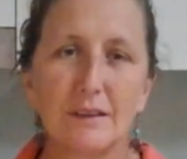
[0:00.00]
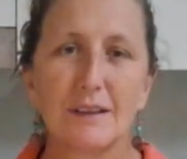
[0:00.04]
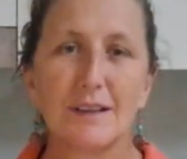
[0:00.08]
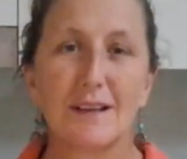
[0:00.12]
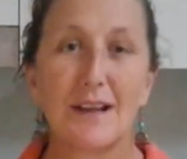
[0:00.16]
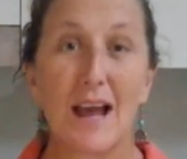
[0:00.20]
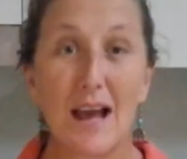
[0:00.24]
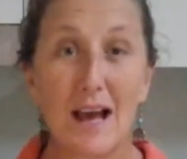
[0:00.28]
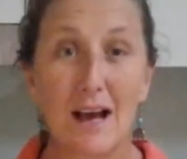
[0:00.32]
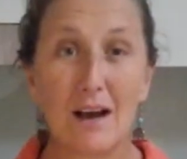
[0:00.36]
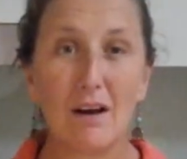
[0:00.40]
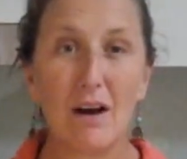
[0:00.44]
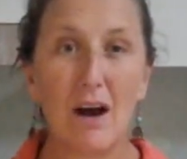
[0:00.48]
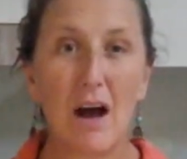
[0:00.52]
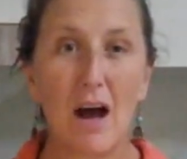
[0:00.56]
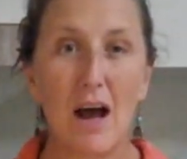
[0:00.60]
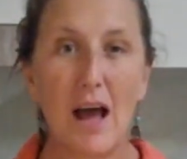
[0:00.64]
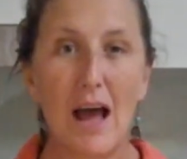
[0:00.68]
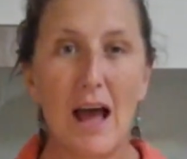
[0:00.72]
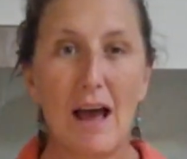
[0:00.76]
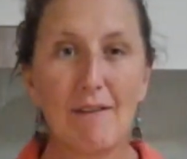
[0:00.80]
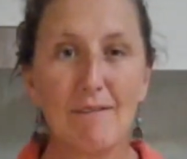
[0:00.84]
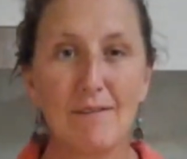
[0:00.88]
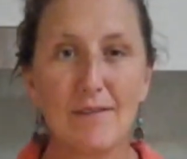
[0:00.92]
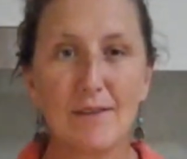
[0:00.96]
Now, I
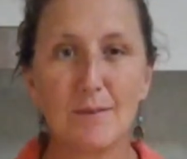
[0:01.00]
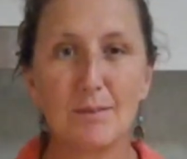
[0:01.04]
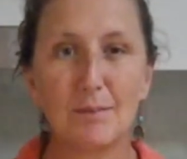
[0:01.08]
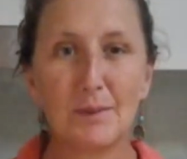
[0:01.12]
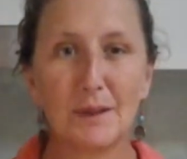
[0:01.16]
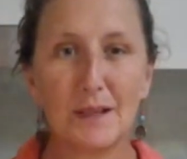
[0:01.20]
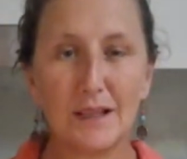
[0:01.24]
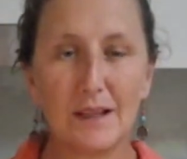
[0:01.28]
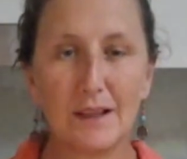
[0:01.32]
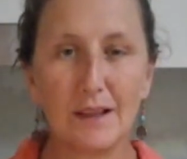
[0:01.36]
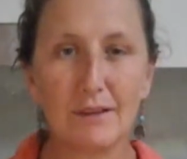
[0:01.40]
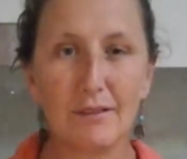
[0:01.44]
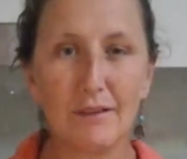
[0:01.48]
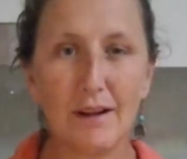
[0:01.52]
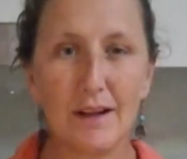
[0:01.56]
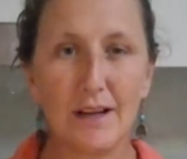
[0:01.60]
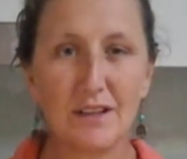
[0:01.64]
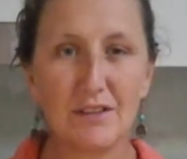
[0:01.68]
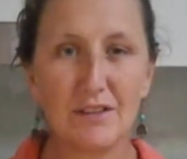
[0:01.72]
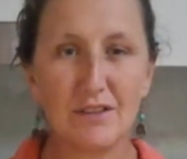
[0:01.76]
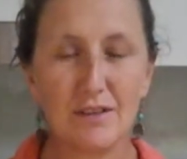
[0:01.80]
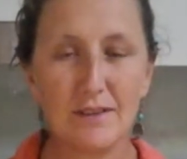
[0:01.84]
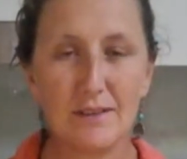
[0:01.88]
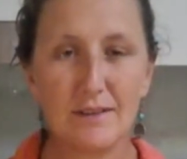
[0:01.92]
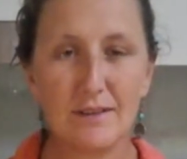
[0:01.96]
have split the
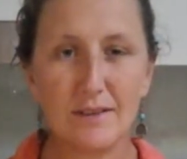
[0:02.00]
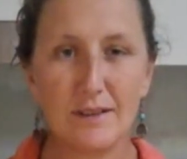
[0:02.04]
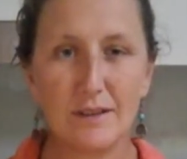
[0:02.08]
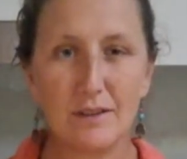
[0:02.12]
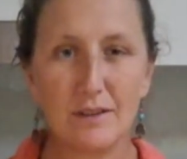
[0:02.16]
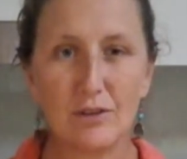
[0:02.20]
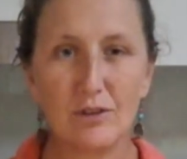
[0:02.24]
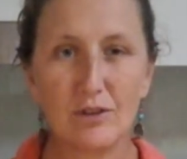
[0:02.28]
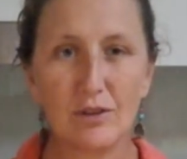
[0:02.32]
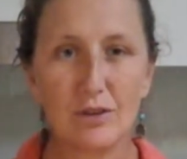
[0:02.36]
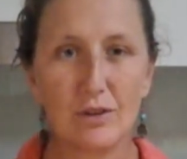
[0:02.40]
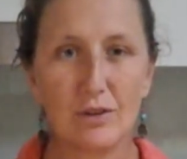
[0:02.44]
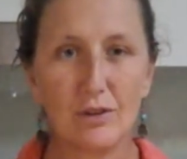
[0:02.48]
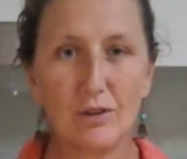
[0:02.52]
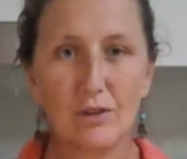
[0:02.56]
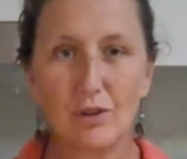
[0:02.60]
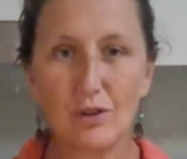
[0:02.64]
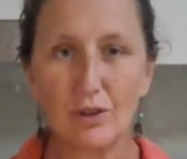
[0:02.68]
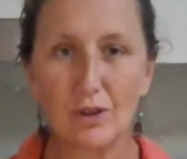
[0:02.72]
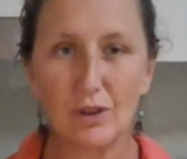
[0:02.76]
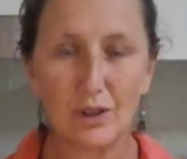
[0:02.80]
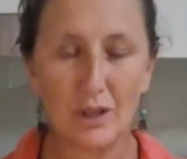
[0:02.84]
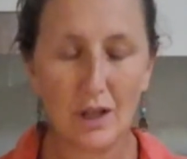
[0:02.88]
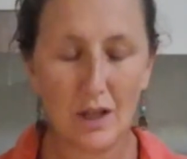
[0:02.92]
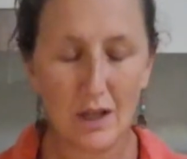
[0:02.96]
radishes into
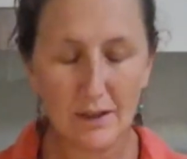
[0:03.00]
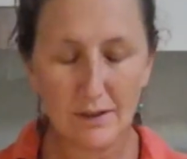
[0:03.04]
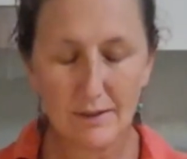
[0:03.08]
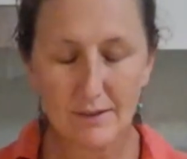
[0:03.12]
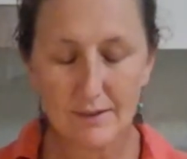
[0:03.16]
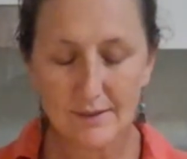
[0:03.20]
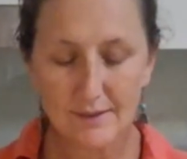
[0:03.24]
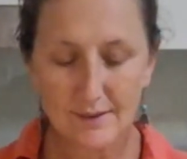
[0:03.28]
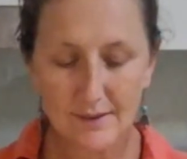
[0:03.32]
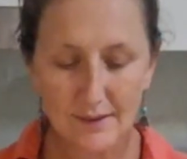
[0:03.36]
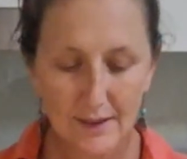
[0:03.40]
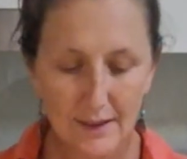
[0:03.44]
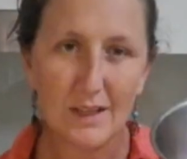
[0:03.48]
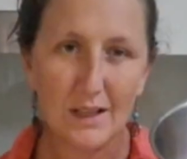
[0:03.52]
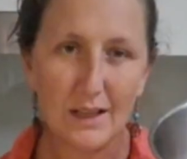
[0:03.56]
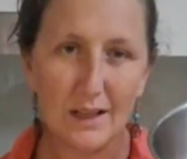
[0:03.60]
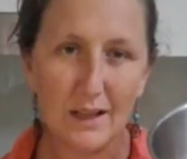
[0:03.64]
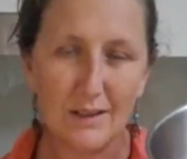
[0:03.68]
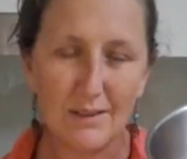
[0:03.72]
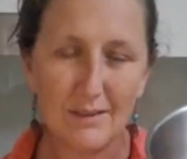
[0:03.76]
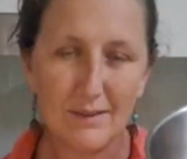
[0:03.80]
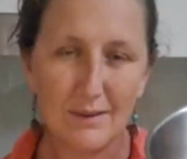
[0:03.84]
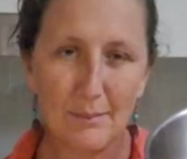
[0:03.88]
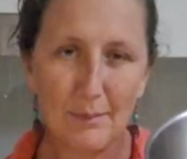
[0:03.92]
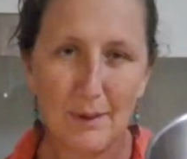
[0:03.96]
2 lots.
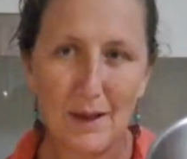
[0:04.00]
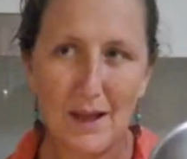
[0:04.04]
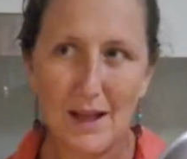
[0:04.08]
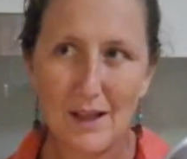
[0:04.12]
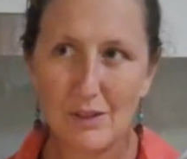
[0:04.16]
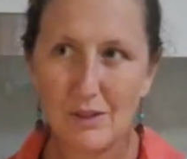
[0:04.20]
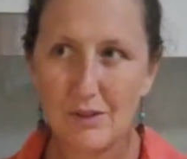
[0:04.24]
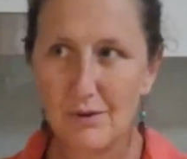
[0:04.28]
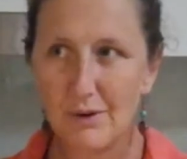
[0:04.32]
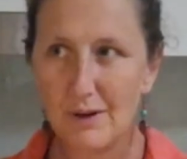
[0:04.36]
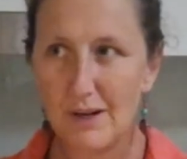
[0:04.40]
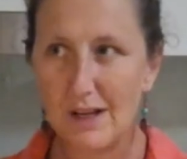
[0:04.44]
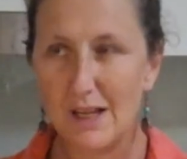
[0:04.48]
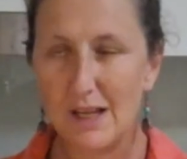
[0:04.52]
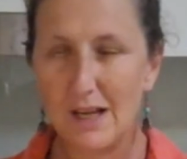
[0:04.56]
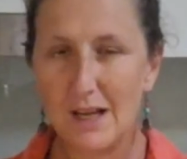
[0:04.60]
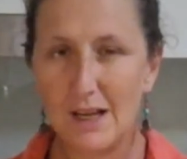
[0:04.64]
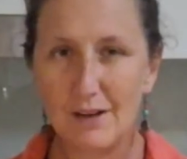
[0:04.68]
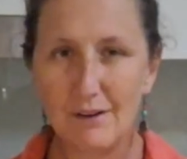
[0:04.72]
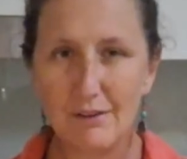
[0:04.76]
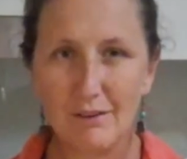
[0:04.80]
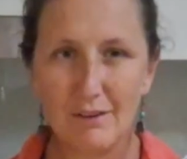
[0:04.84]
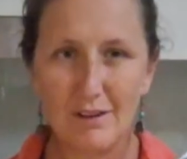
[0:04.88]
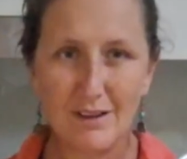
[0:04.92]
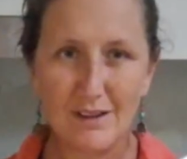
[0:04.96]
It's about
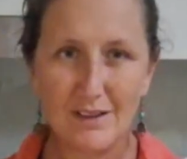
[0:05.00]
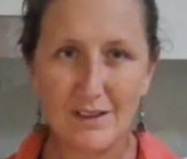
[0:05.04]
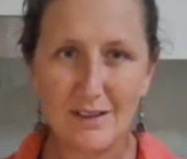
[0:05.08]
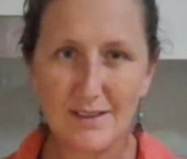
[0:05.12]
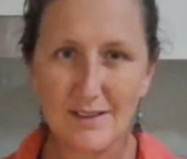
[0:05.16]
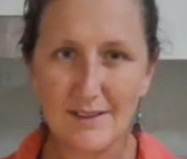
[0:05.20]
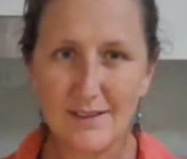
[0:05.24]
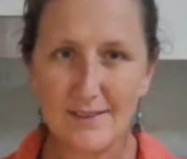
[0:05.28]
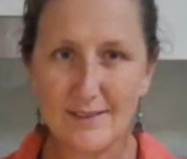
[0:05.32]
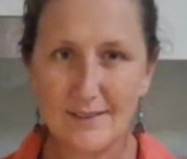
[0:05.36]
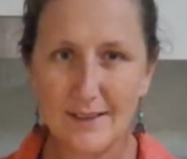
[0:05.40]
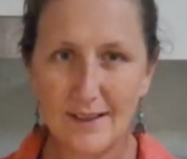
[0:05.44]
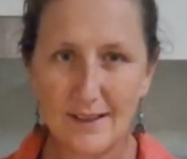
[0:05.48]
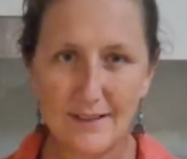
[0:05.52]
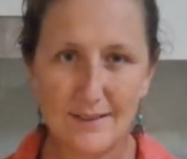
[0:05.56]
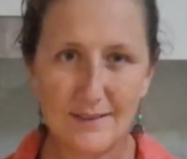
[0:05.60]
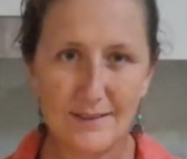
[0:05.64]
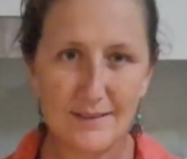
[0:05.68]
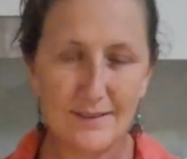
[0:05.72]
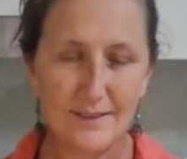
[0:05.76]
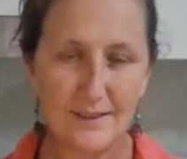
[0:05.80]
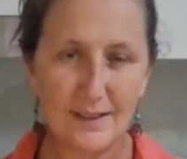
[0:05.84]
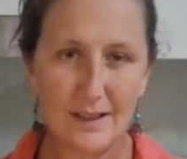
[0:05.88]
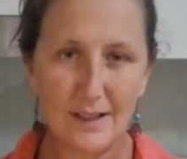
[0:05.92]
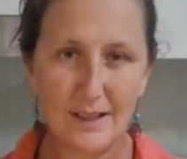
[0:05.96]

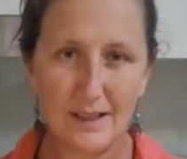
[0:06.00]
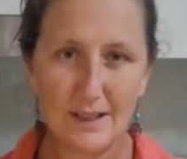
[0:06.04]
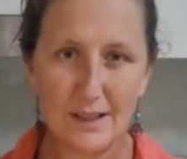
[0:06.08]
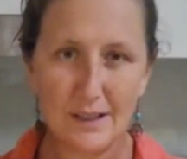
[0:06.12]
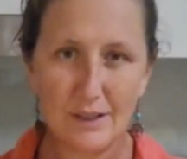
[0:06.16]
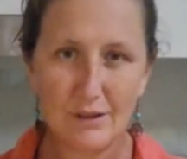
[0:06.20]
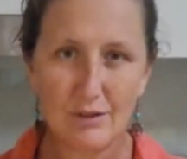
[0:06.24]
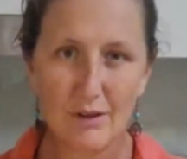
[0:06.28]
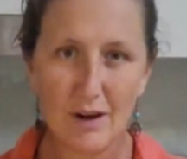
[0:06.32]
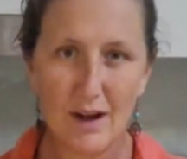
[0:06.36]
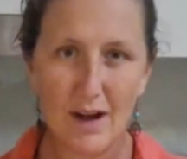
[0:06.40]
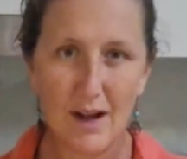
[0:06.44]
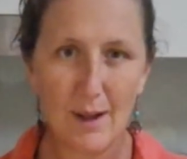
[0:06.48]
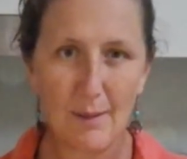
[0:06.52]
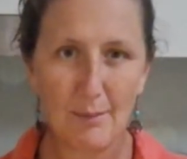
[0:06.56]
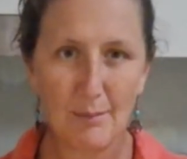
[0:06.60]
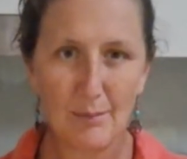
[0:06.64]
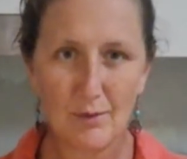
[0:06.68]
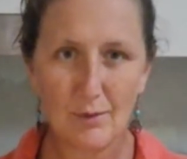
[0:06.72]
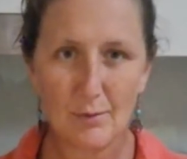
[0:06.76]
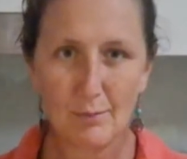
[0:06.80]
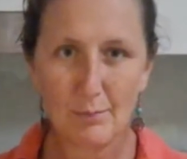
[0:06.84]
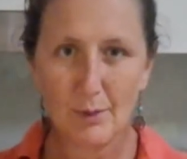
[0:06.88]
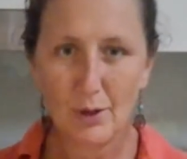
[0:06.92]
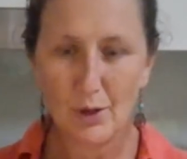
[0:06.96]
360
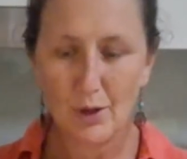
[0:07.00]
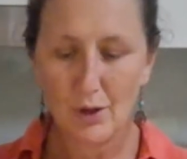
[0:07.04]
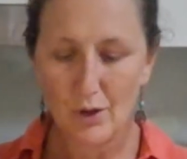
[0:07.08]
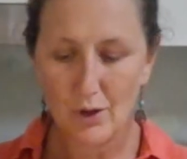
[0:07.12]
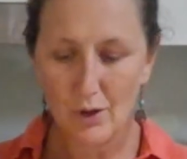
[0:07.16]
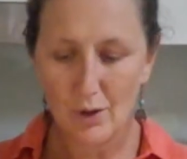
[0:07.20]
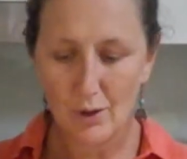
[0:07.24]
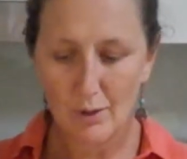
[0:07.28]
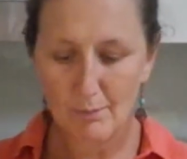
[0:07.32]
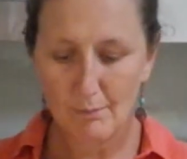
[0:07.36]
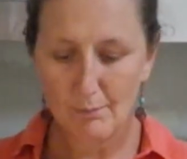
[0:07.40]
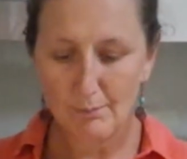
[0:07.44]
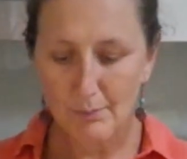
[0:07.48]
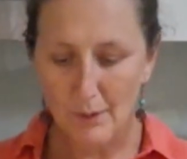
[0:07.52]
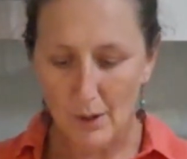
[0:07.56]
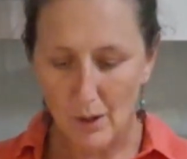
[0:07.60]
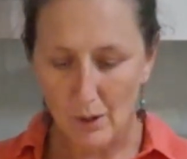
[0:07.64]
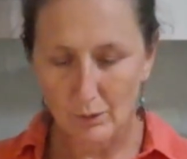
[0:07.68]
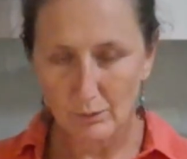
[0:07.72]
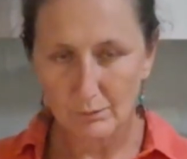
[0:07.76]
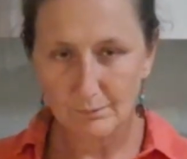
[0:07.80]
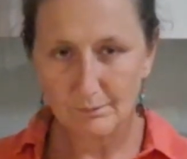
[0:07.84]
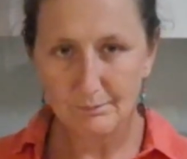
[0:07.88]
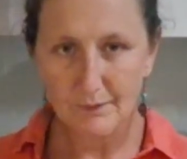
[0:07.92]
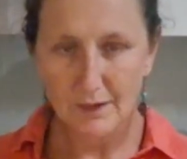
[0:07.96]
grams per
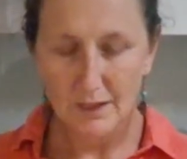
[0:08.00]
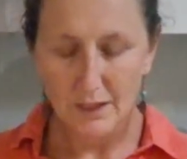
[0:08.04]
bowl.